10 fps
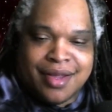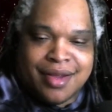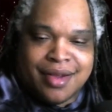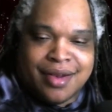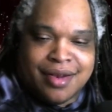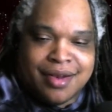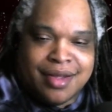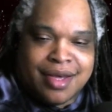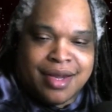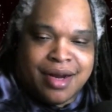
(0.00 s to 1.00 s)

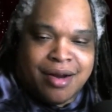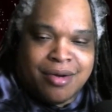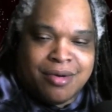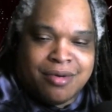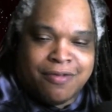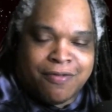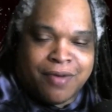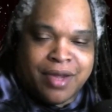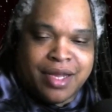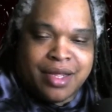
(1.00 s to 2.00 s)
look at our old
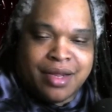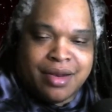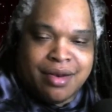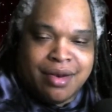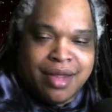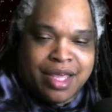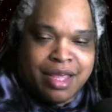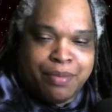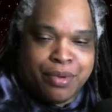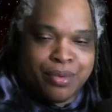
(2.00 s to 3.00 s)
friend Nicky
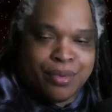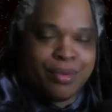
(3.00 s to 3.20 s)
Poo?